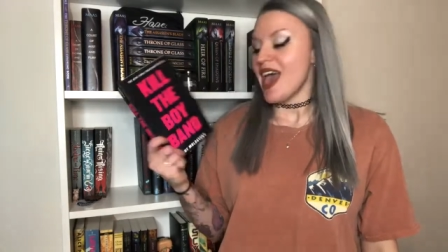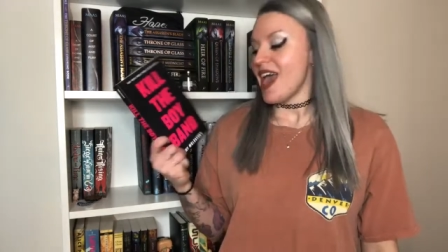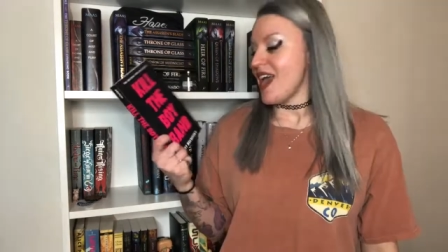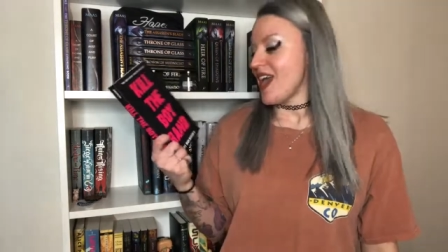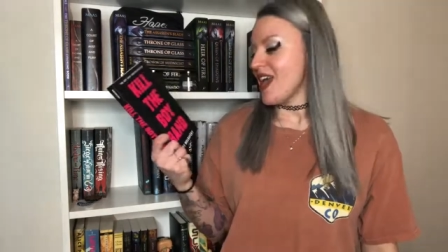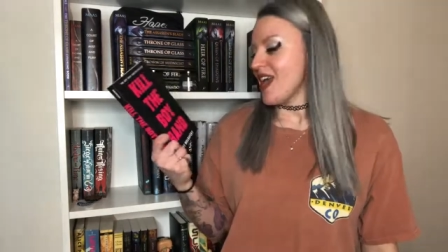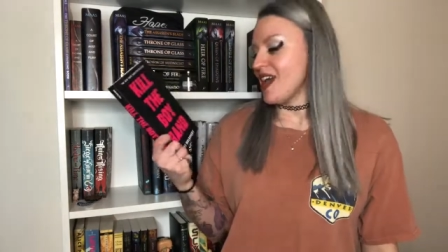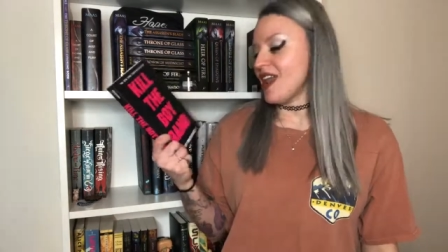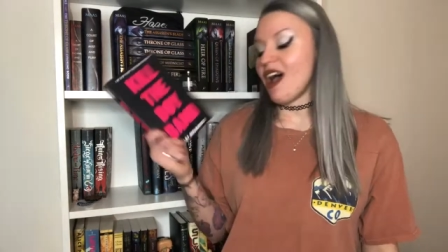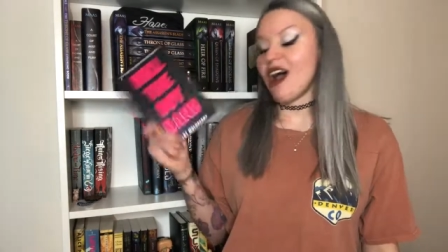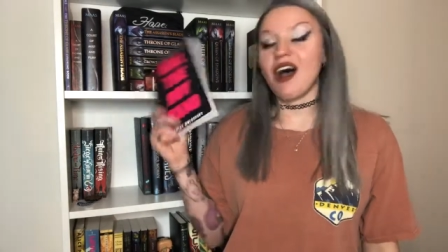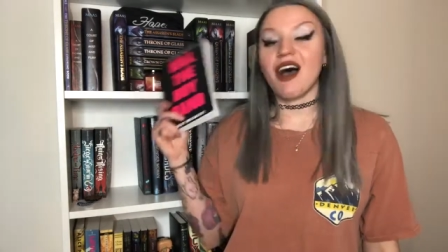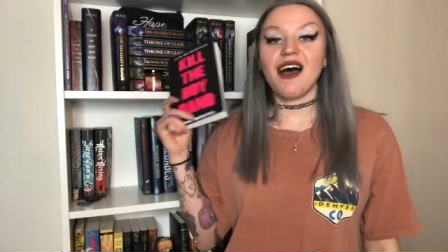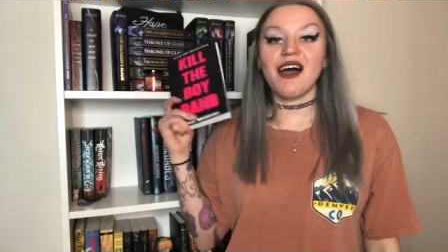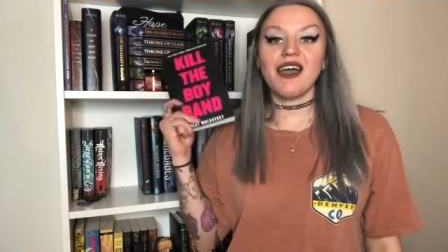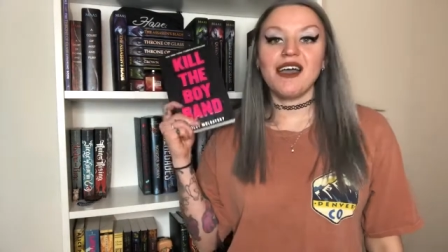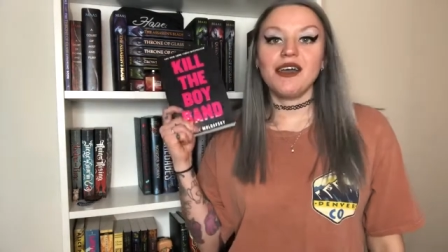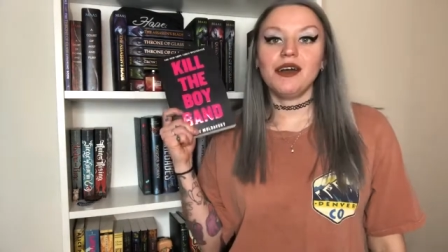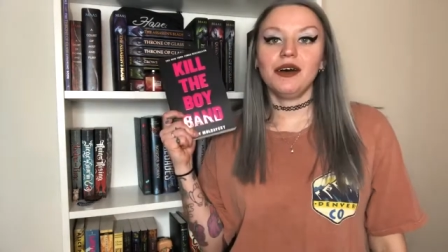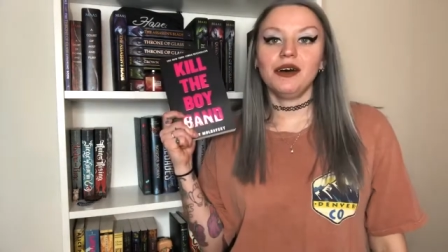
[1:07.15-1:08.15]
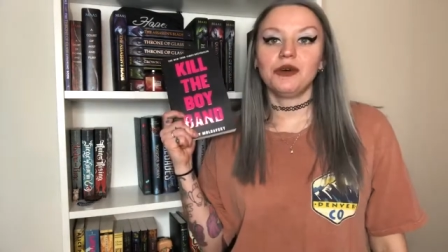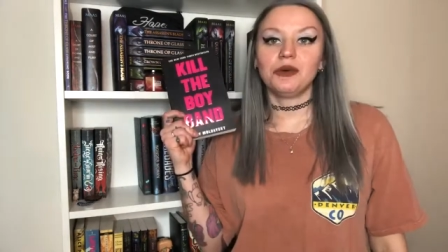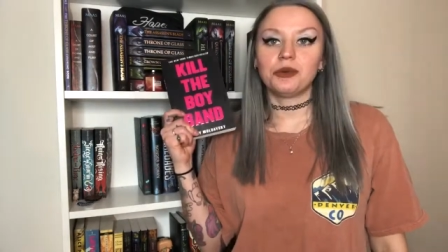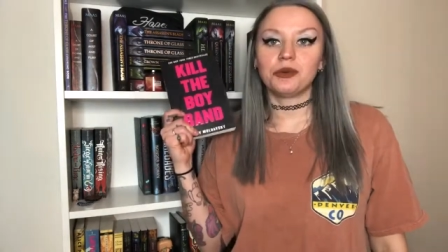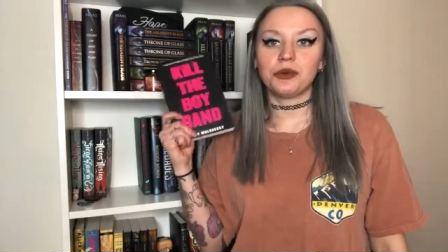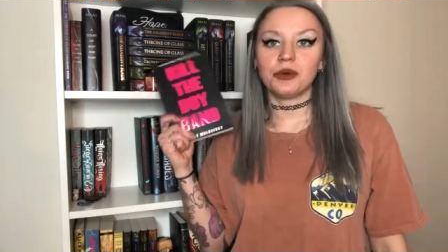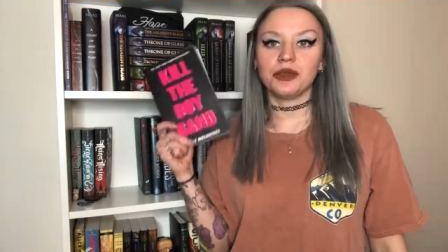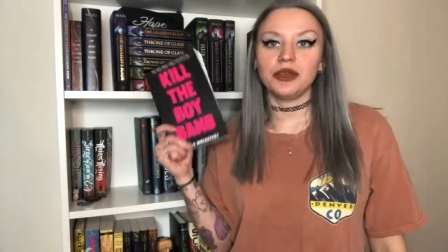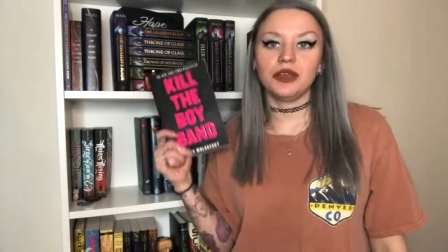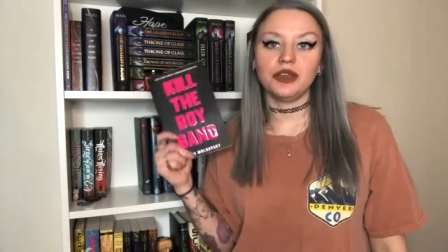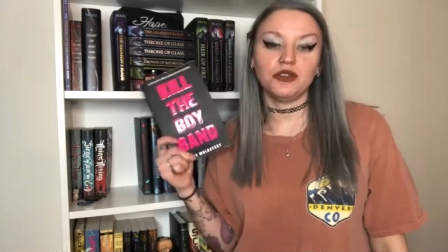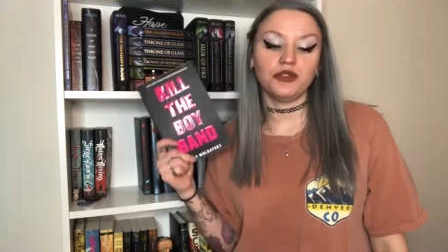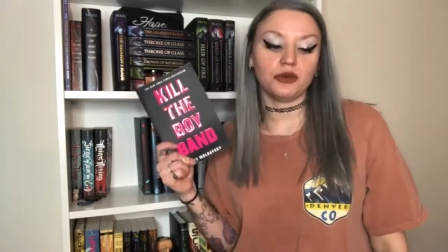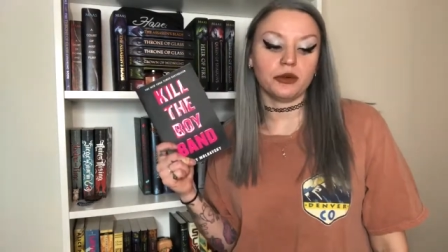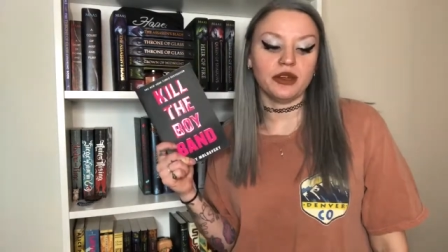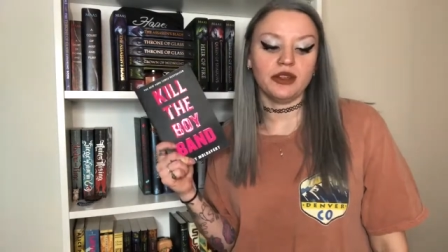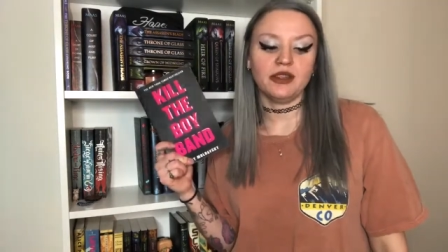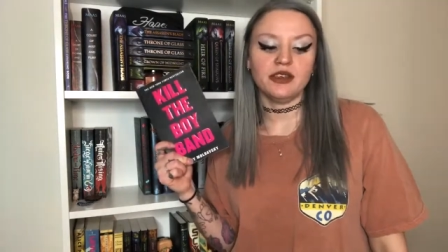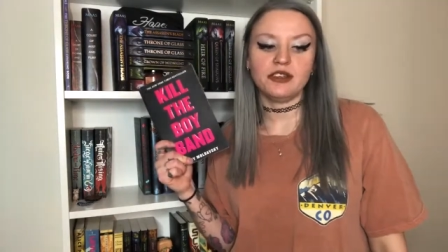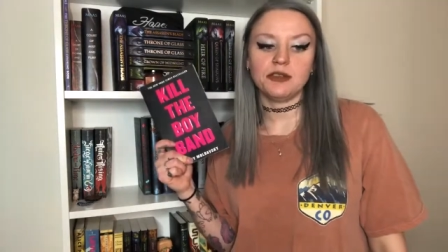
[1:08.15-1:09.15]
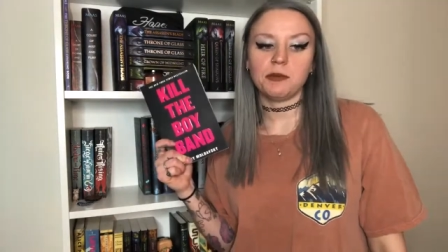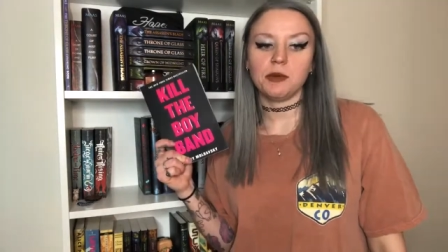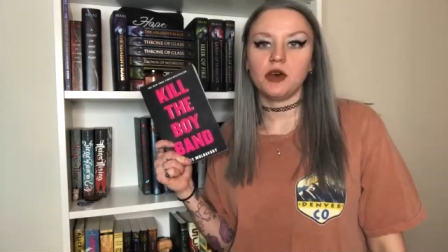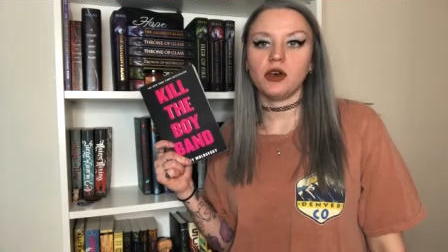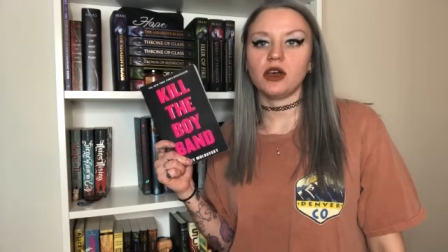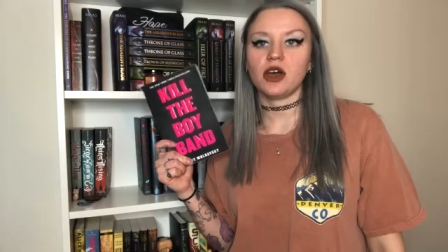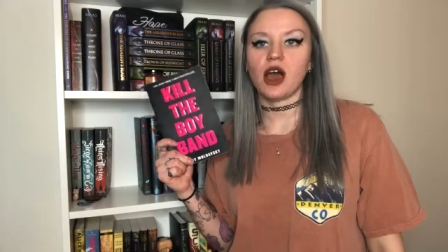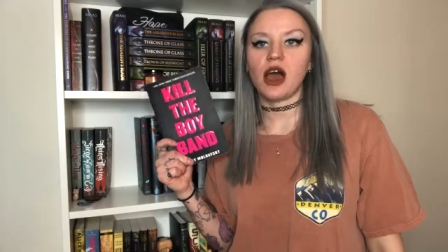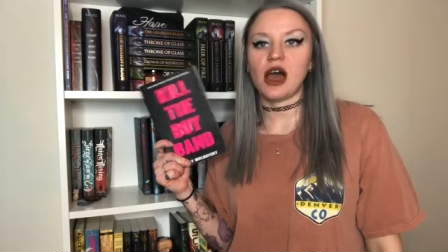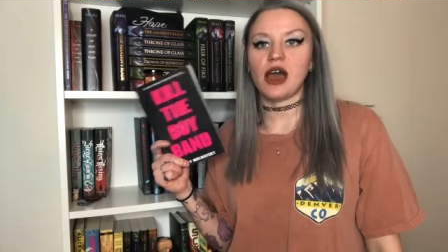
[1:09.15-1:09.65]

and I really enjoyed this book.